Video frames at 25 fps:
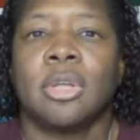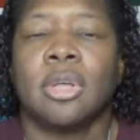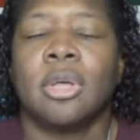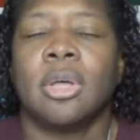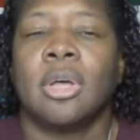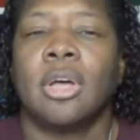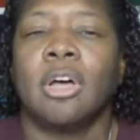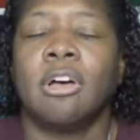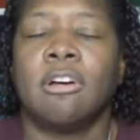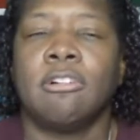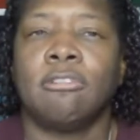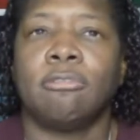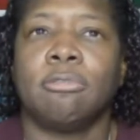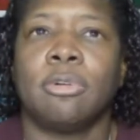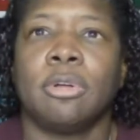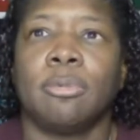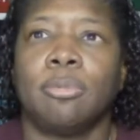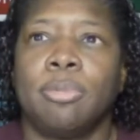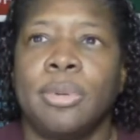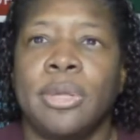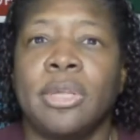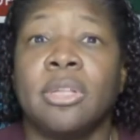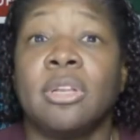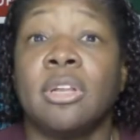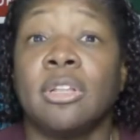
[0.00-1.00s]
of
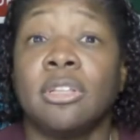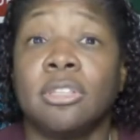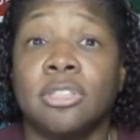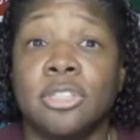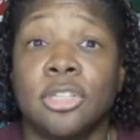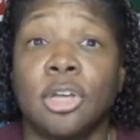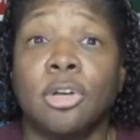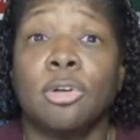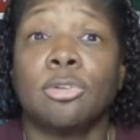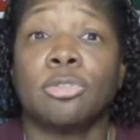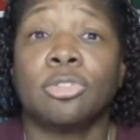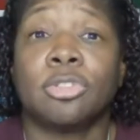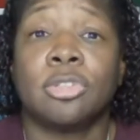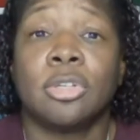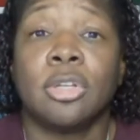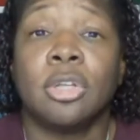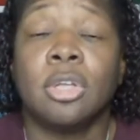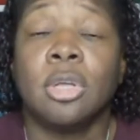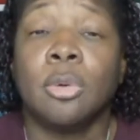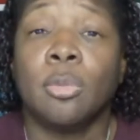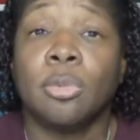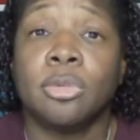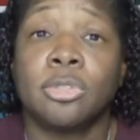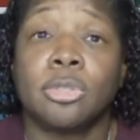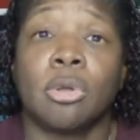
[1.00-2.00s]
being an adult
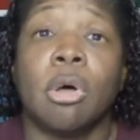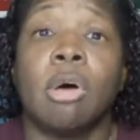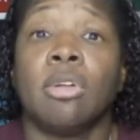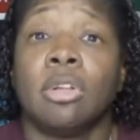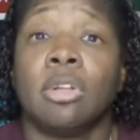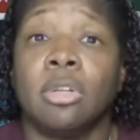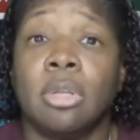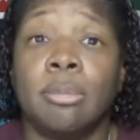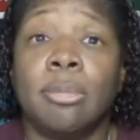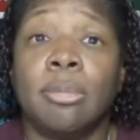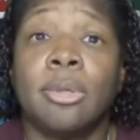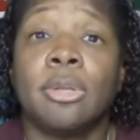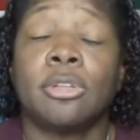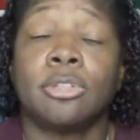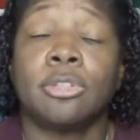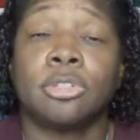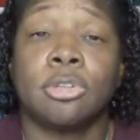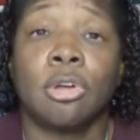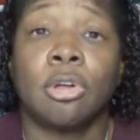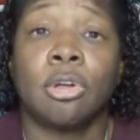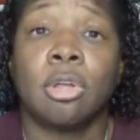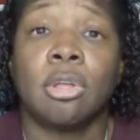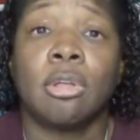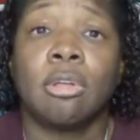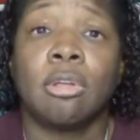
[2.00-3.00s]
was all in the
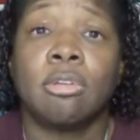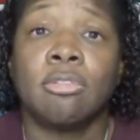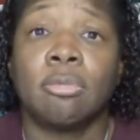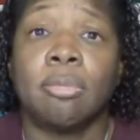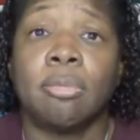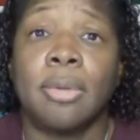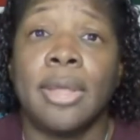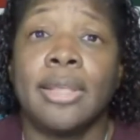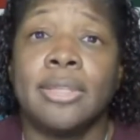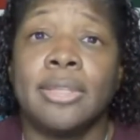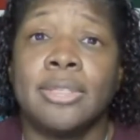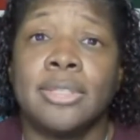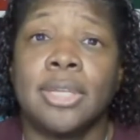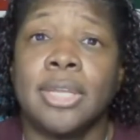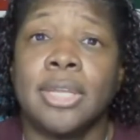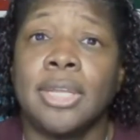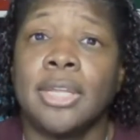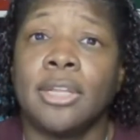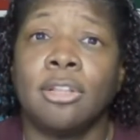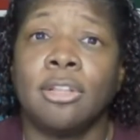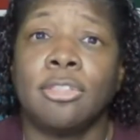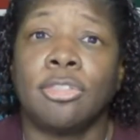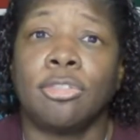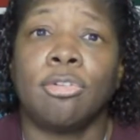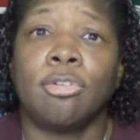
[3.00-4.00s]
military from 18
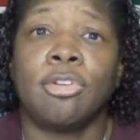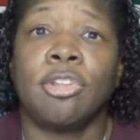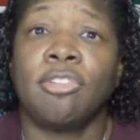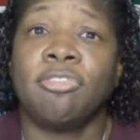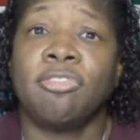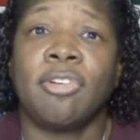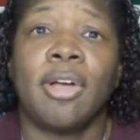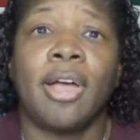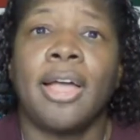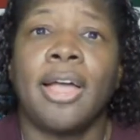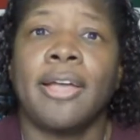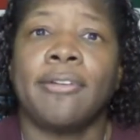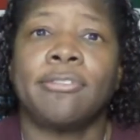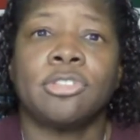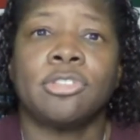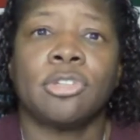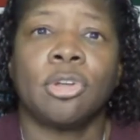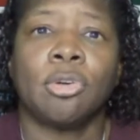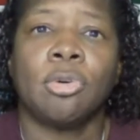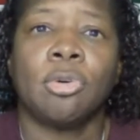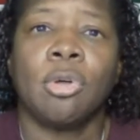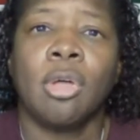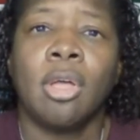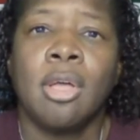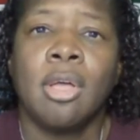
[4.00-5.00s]
to 35.
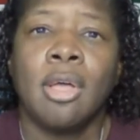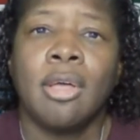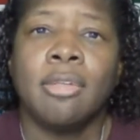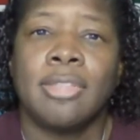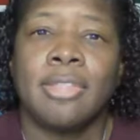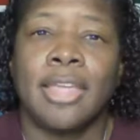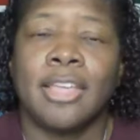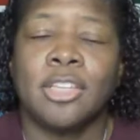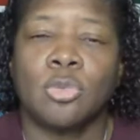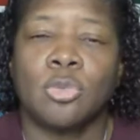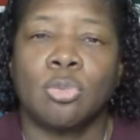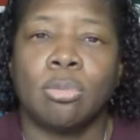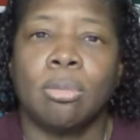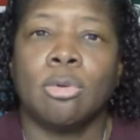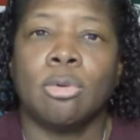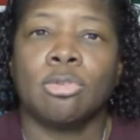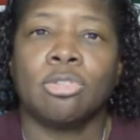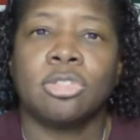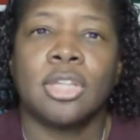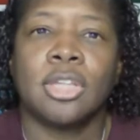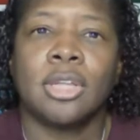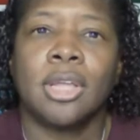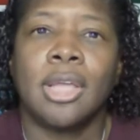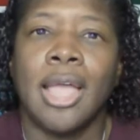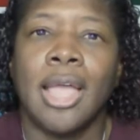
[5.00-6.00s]
So that's
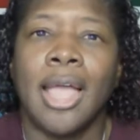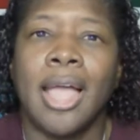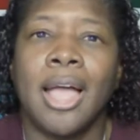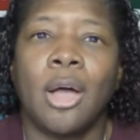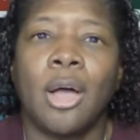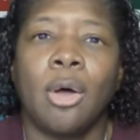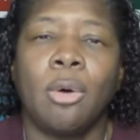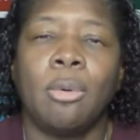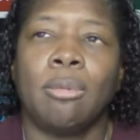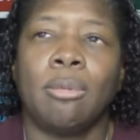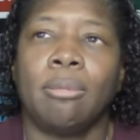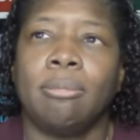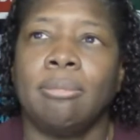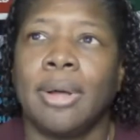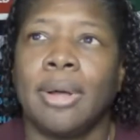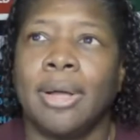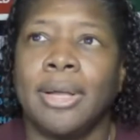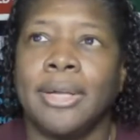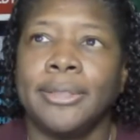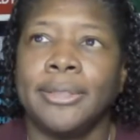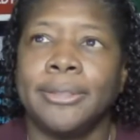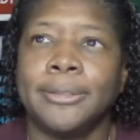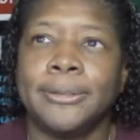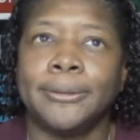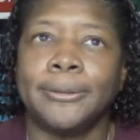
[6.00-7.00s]
mostly how my
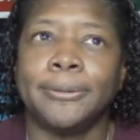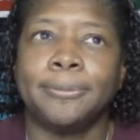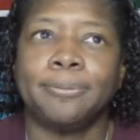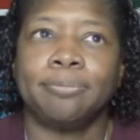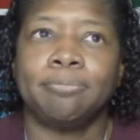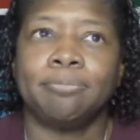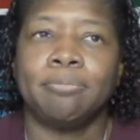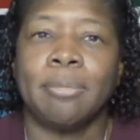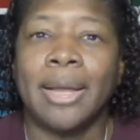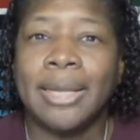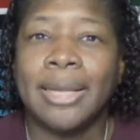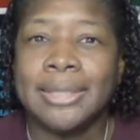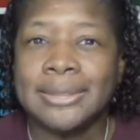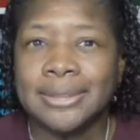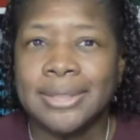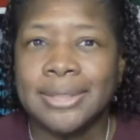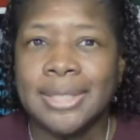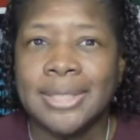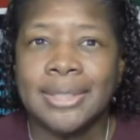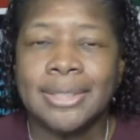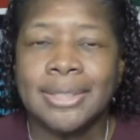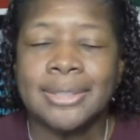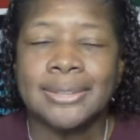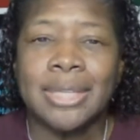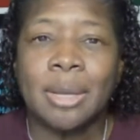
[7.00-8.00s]
mindset
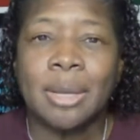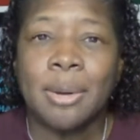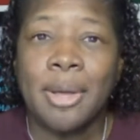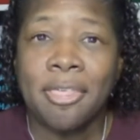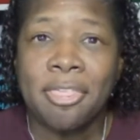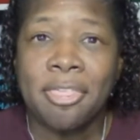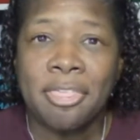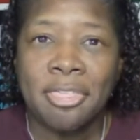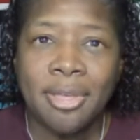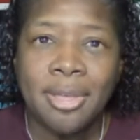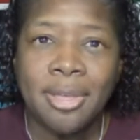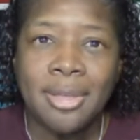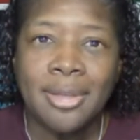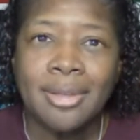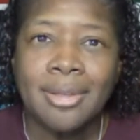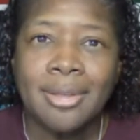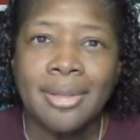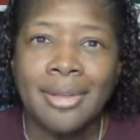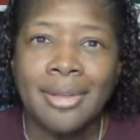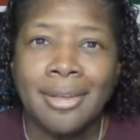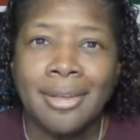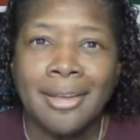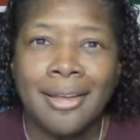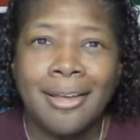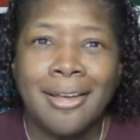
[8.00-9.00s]
is, how I think,
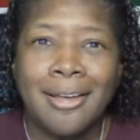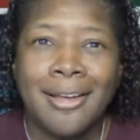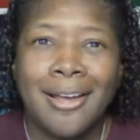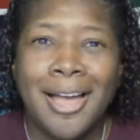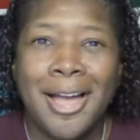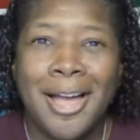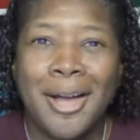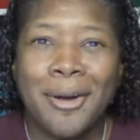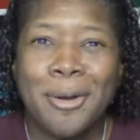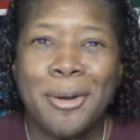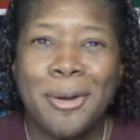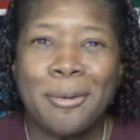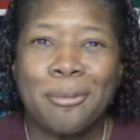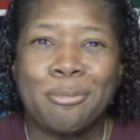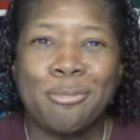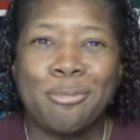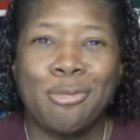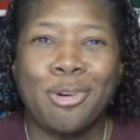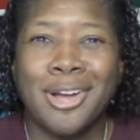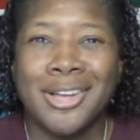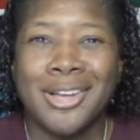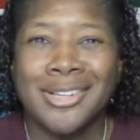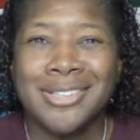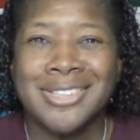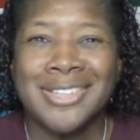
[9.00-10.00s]
how I
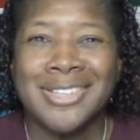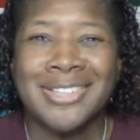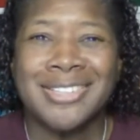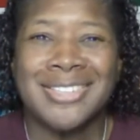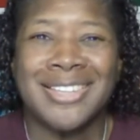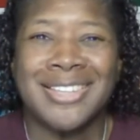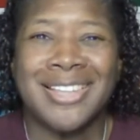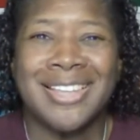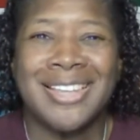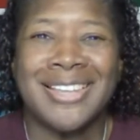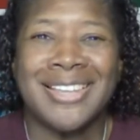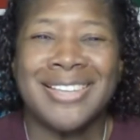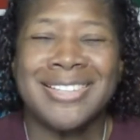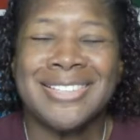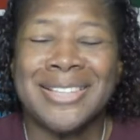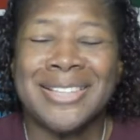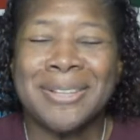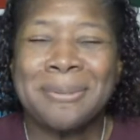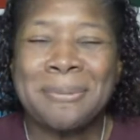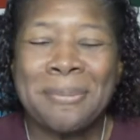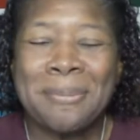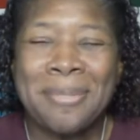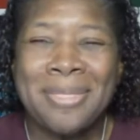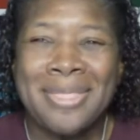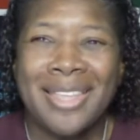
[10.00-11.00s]
process things,
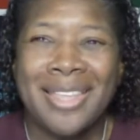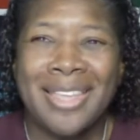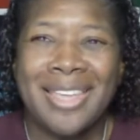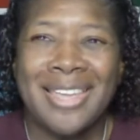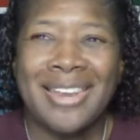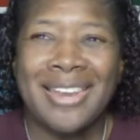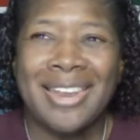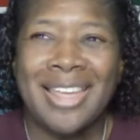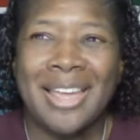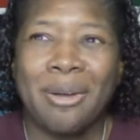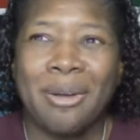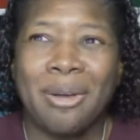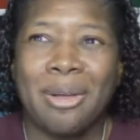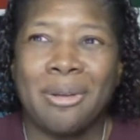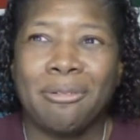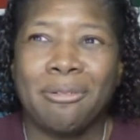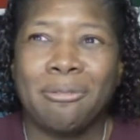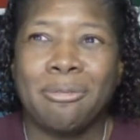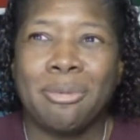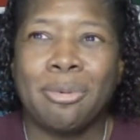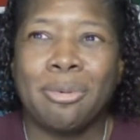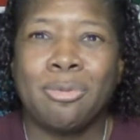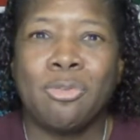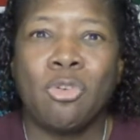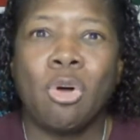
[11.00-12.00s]
and how I
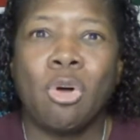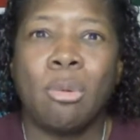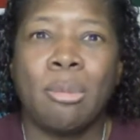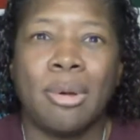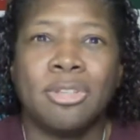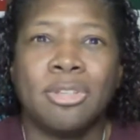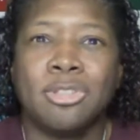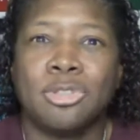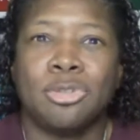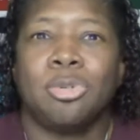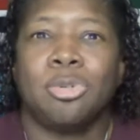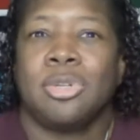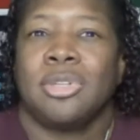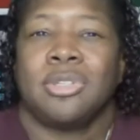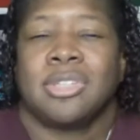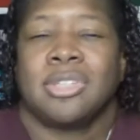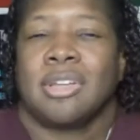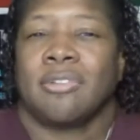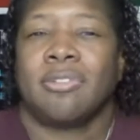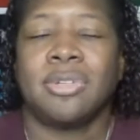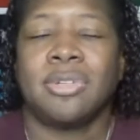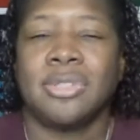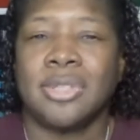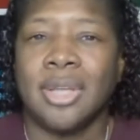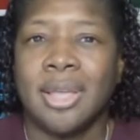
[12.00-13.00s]
perform my duties
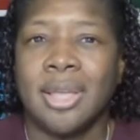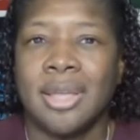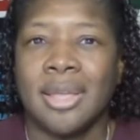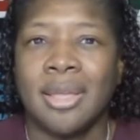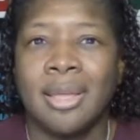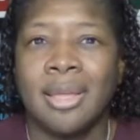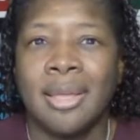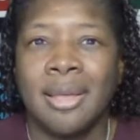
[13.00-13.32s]
every day.